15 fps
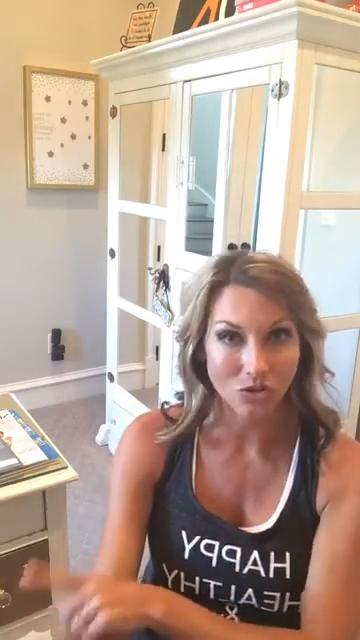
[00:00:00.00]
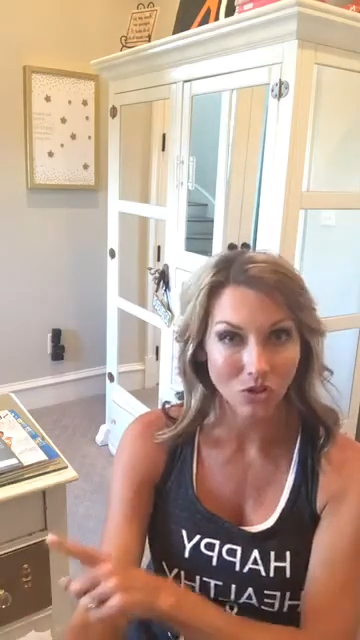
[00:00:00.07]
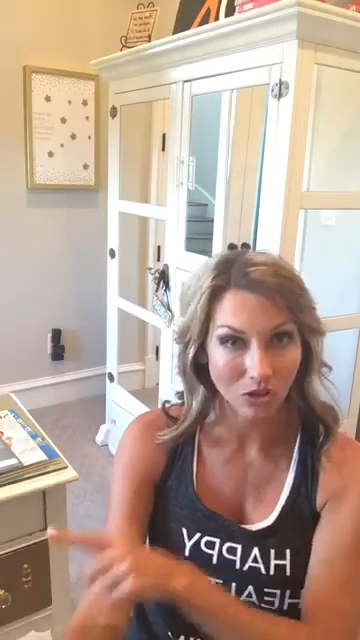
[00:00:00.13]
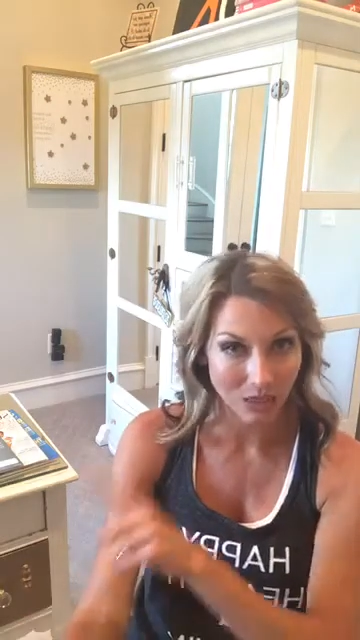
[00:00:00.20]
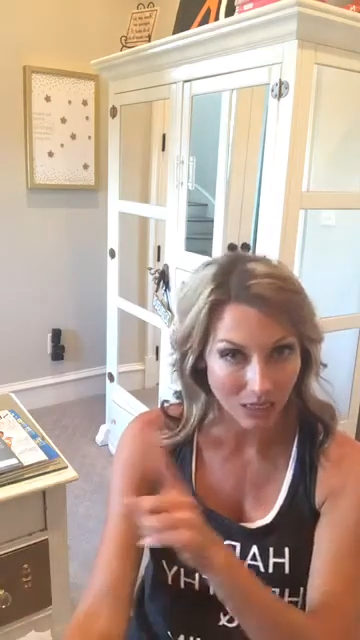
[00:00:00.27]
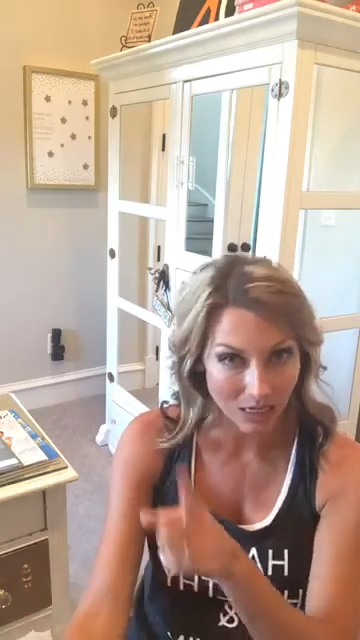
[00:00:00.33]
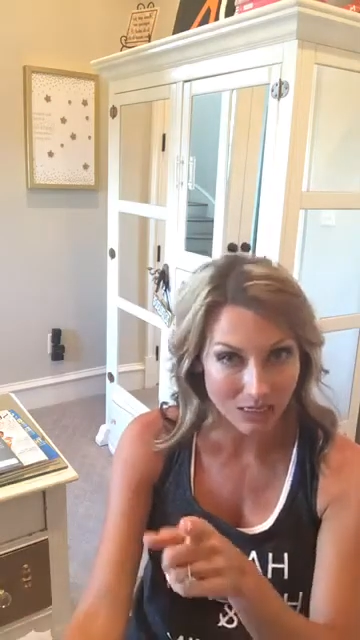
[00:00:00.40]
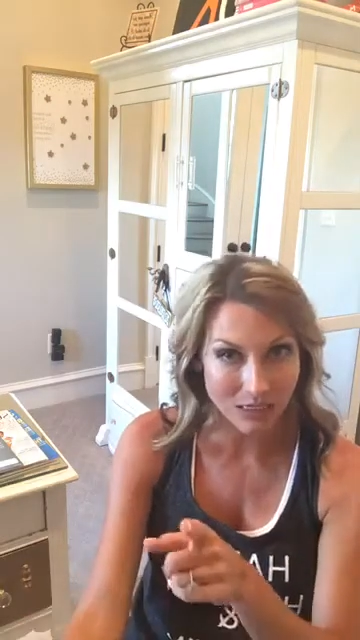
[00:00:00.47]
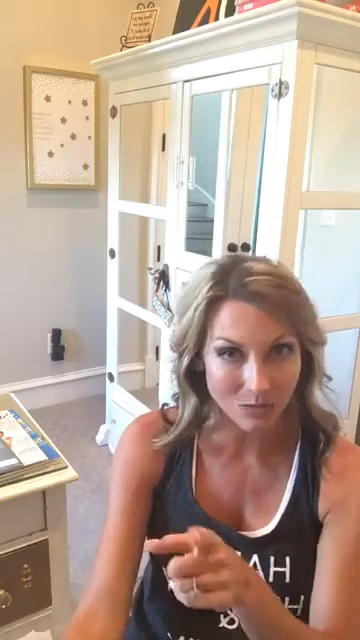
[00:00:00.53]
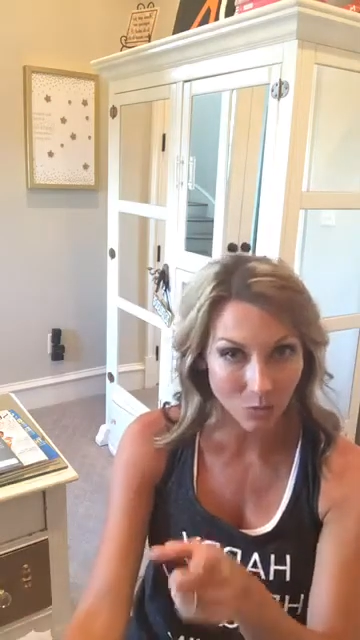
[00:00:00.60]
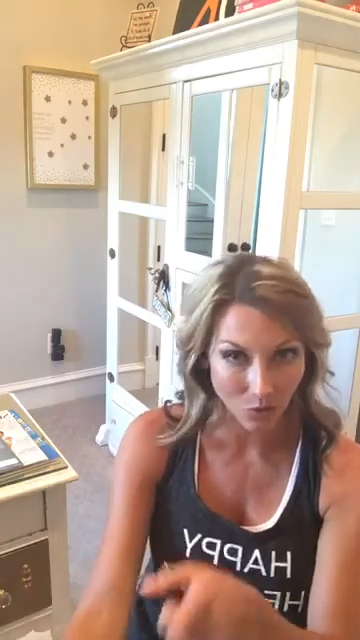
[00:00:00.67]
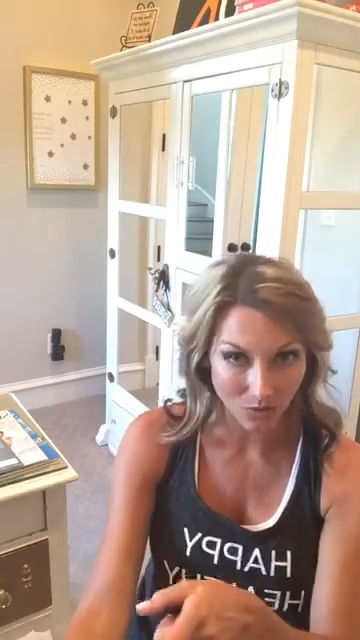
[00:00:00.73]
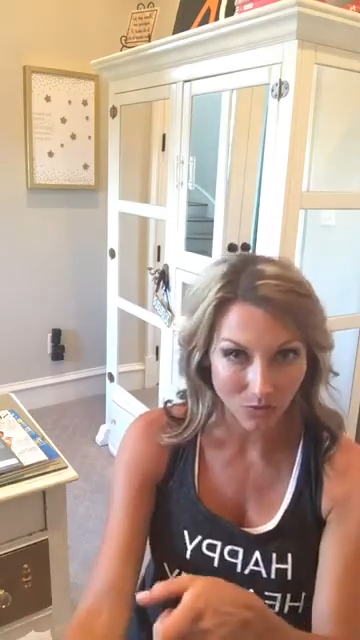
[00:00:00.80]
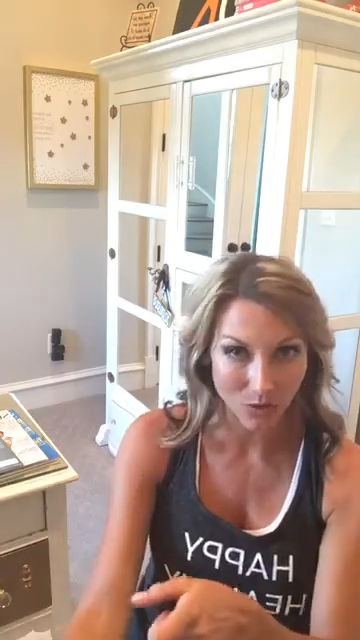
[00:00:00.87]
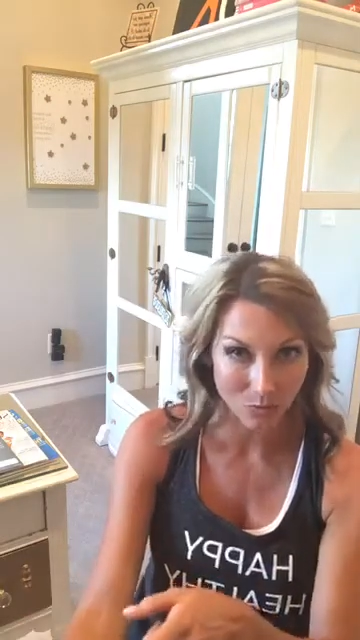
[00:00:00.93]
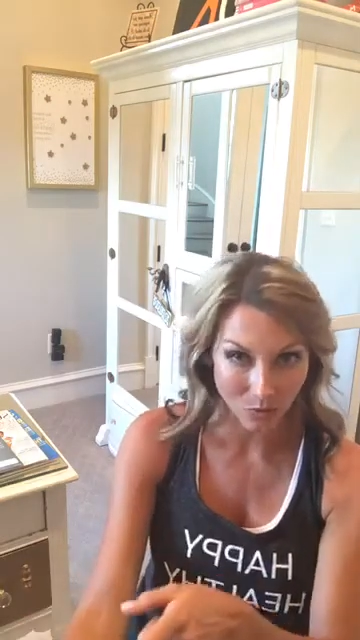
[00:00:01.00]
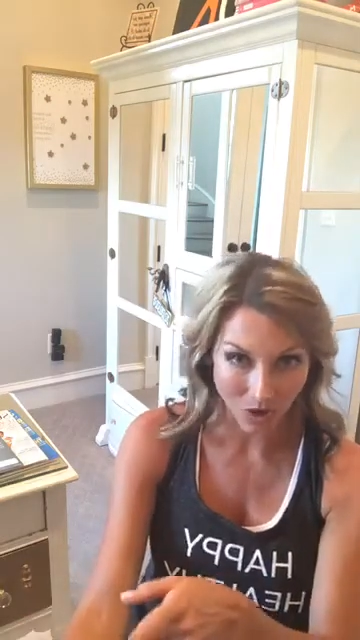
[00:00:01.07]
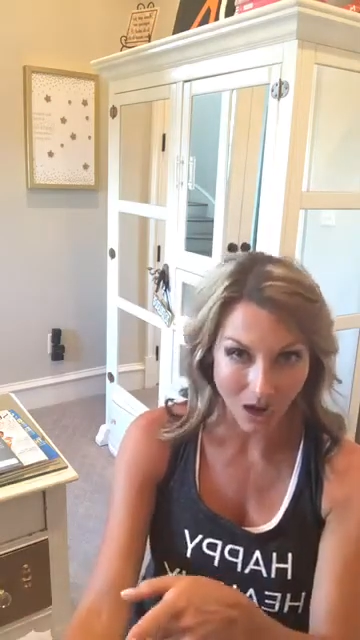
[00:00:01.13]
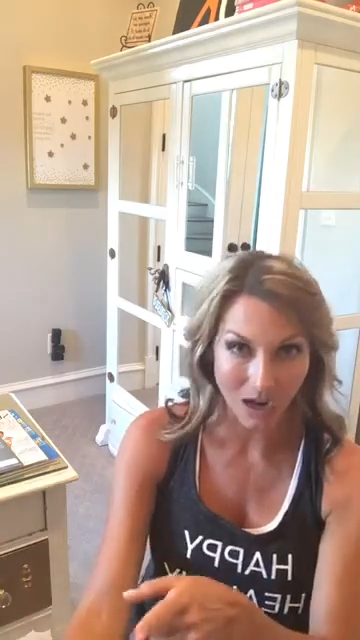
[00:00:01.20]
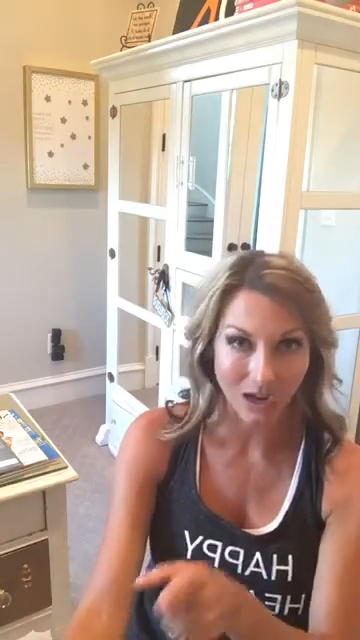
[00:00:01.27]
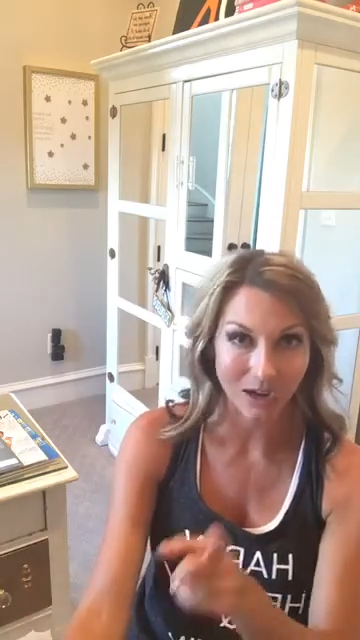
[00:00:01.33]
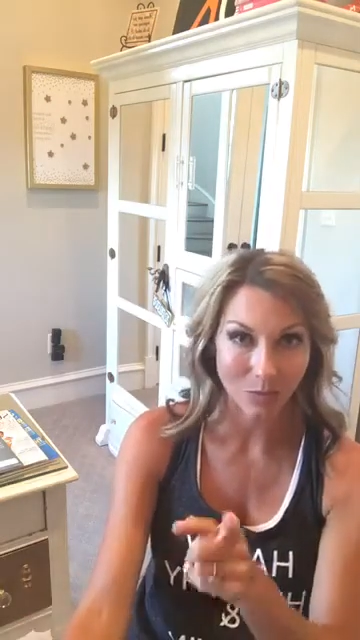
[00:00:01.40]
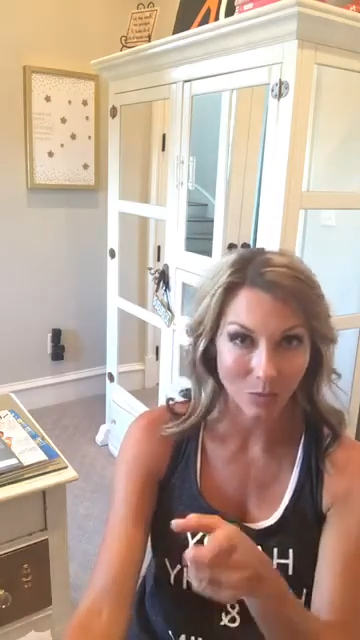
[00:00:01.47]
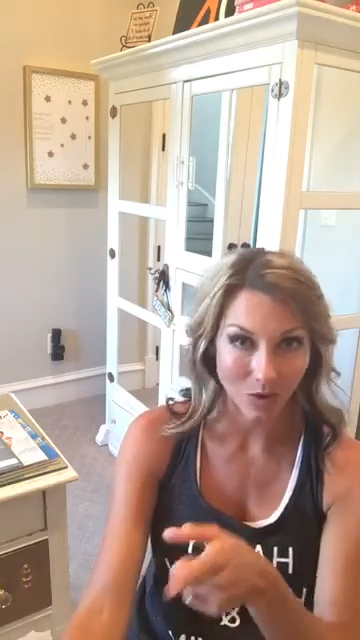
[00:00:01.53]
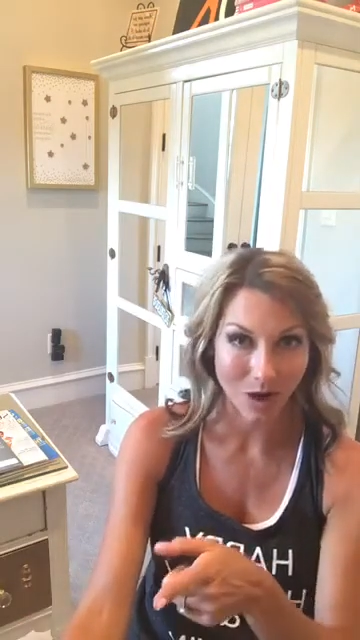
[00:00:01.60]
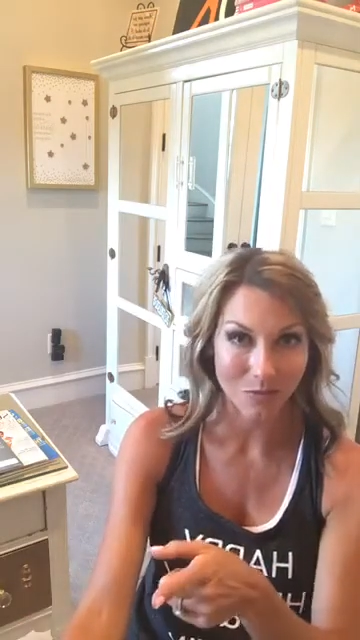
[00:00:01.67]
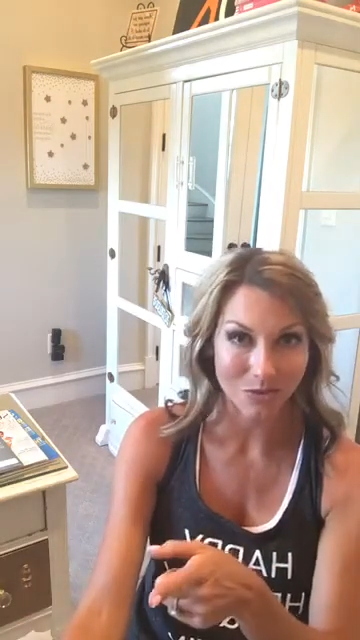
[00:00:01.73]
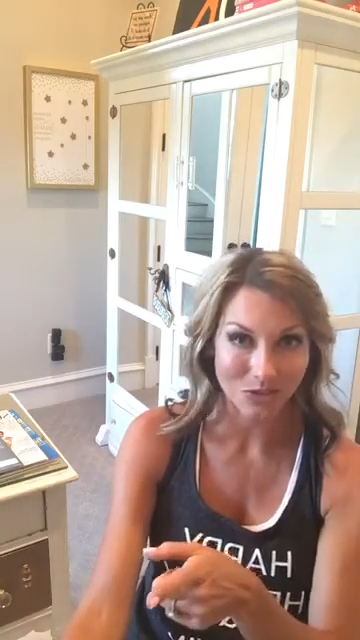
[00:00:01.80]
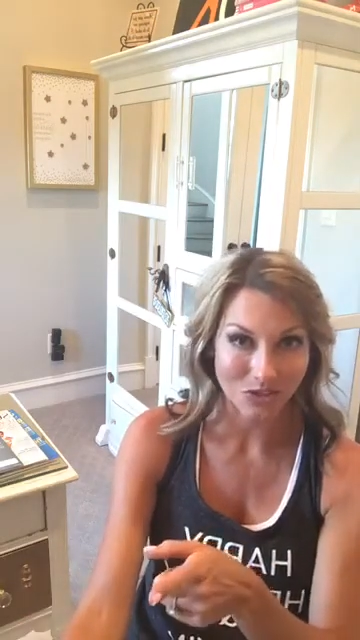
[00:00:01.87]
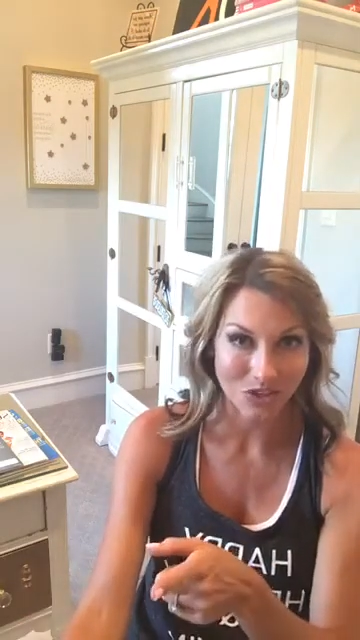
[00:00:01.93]
You're going to get some more free product, I
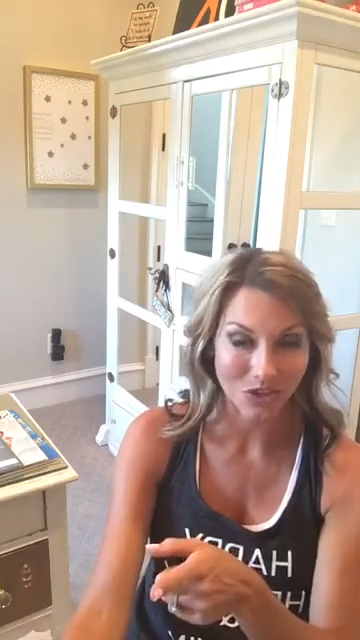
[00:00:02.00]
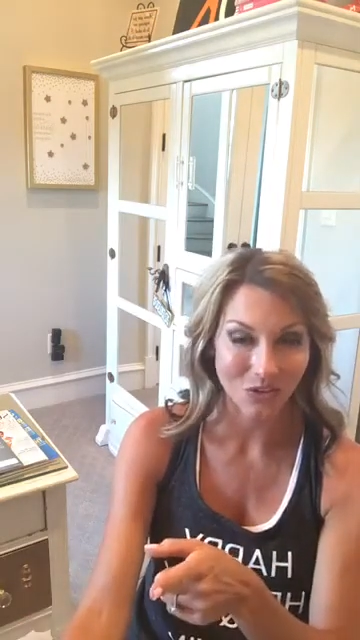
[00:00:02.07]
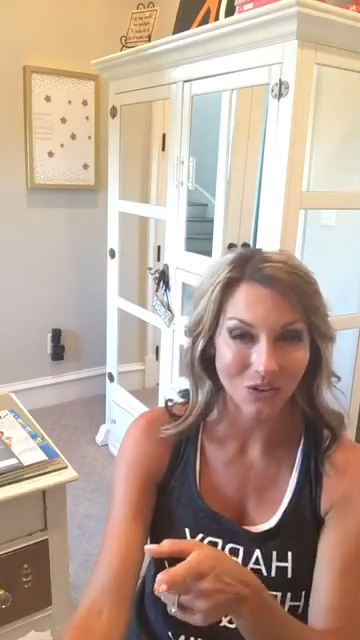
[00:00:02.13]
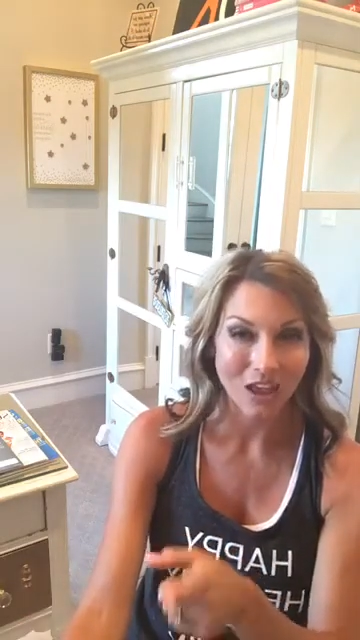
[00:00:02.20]
promise you.